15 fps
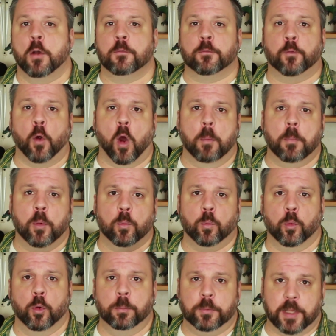from
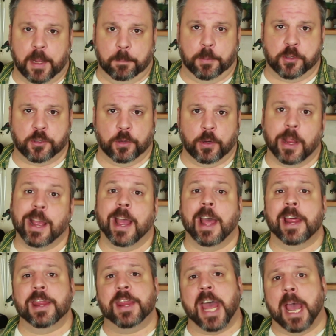room temperature.
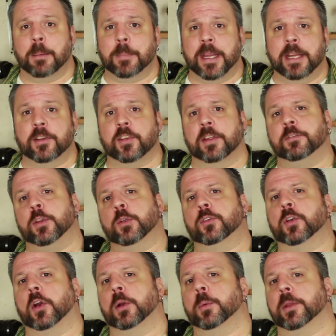That means if you
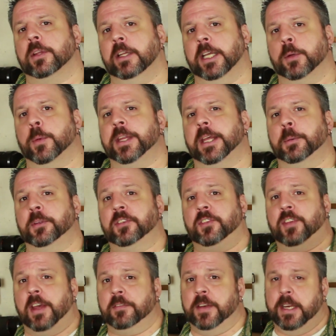started with liquid that was
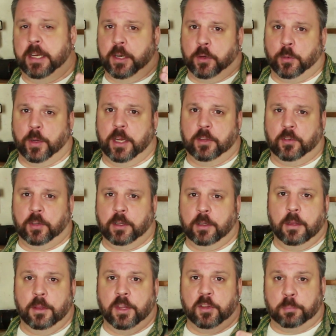70 degrees,
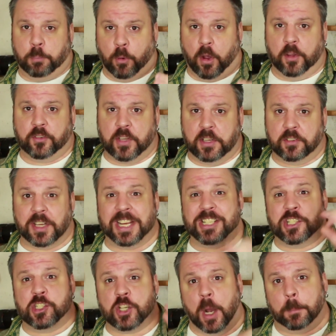this process
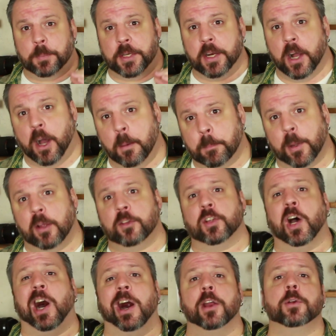jumped it up
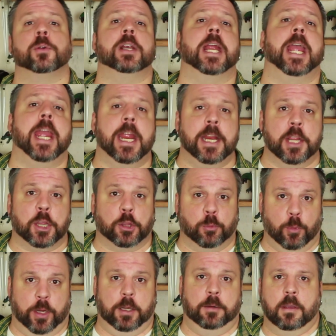to
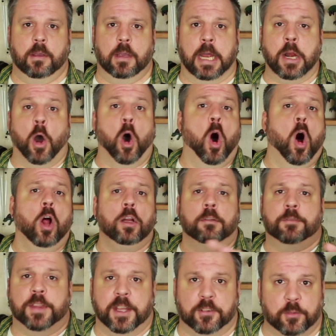183. And all
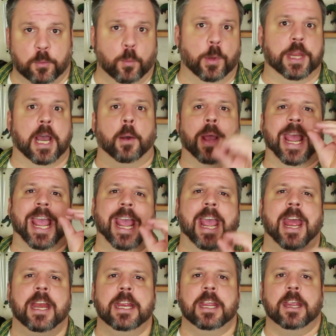of this without
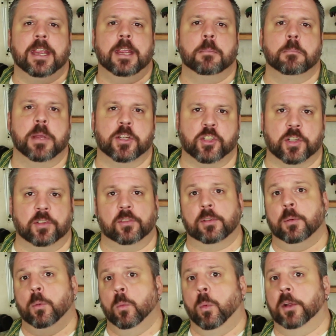any emissions
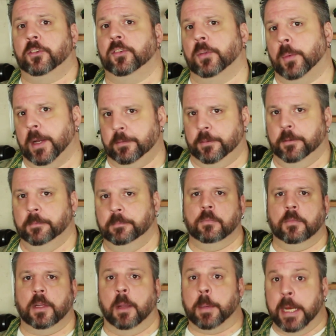whatsoever.
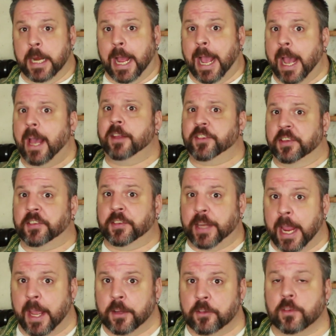I mean, as it
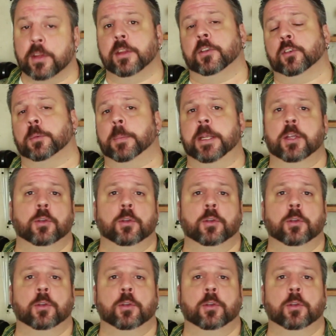stands, this could be